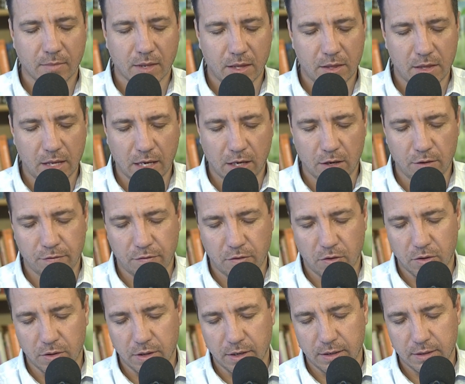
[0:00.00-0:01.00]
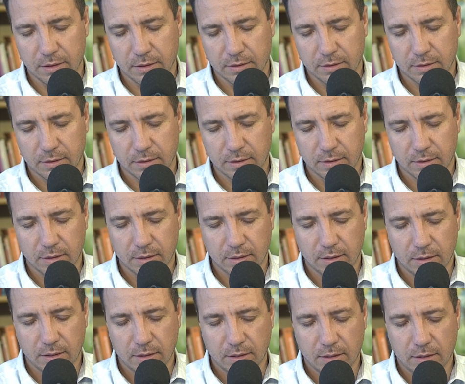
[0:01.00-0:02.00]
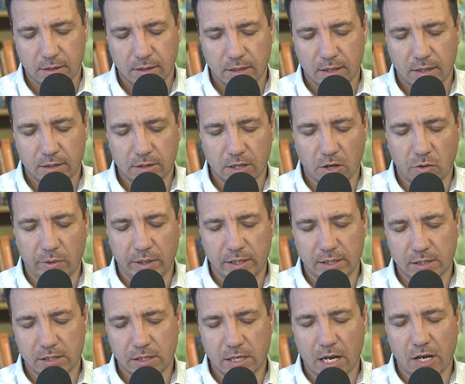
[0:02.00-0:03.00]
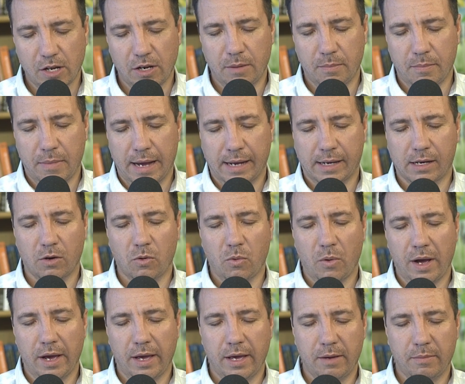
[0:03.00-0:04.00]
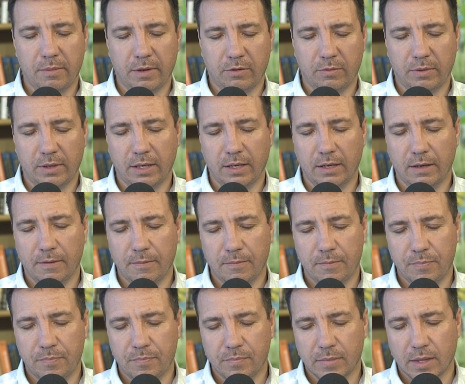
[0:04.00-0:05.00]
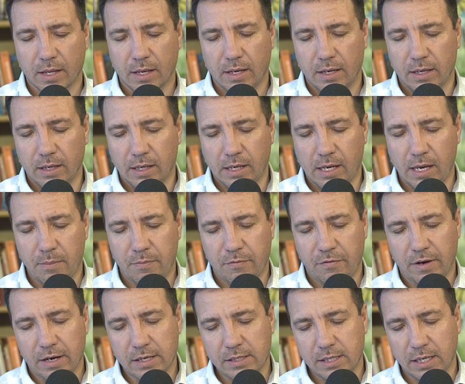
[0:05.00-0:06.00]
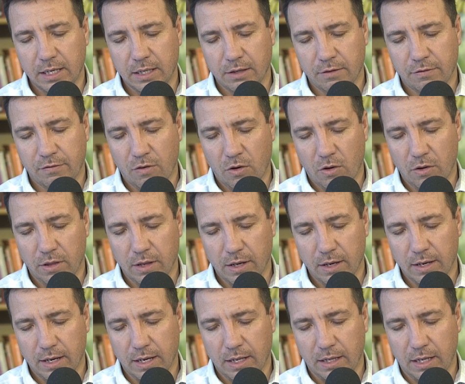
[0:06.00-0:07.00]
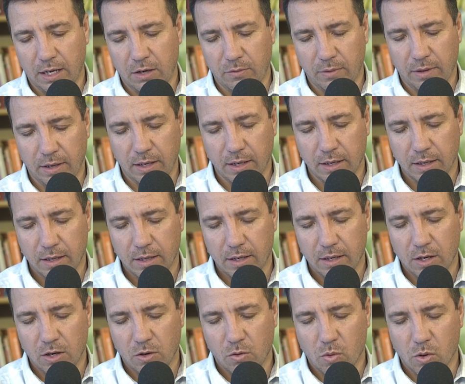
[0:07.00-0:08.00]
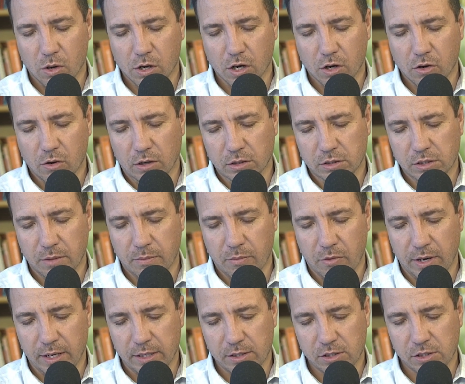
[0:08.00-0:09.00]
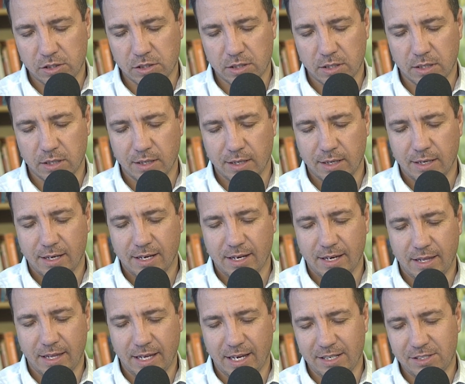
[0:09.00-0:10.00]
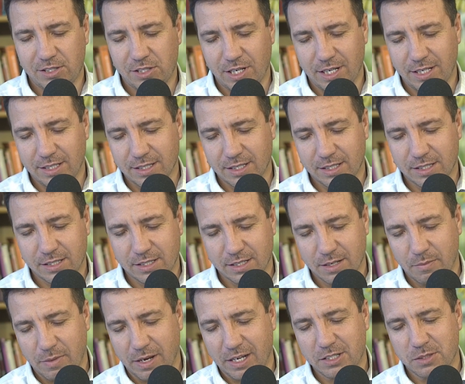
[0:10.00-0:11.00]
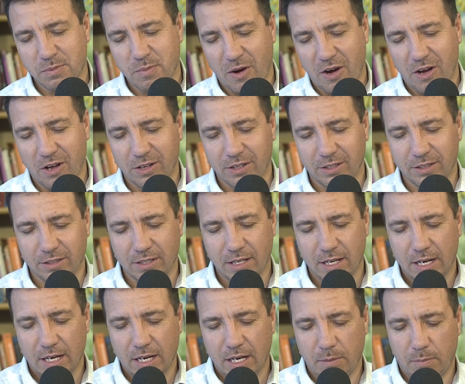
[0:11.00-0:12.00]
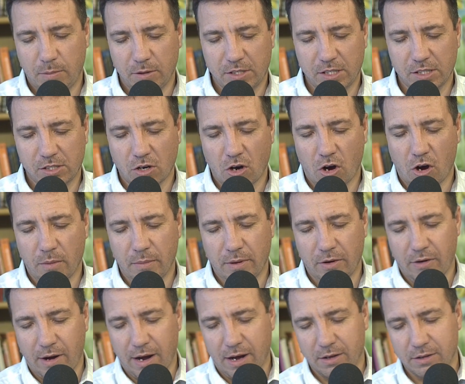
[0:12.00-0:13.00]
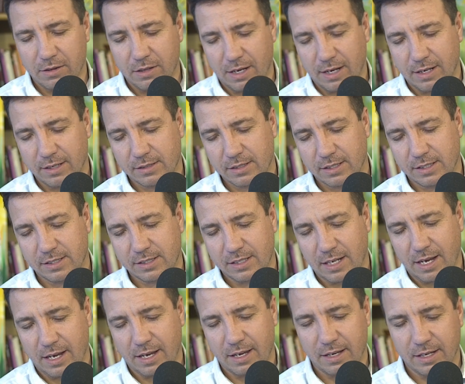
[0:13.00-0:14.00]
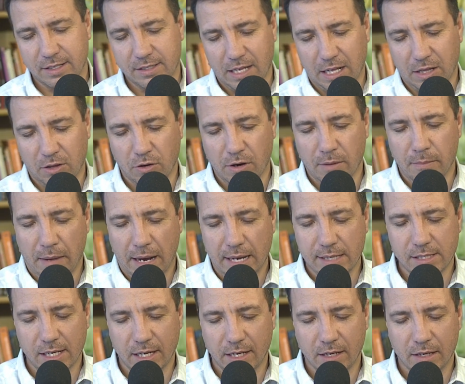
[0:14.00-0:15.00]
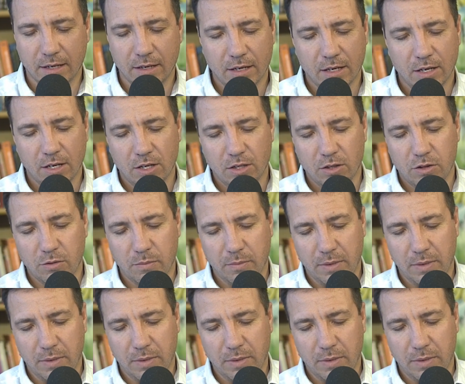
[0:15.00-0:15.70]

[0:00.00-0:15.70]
Thank you, Father. So we just slowly back away, but we keep facing the Father, and then we walk across the bridge, and there's Jesus, big smile. He puts His arm around us and say, is that not amazing to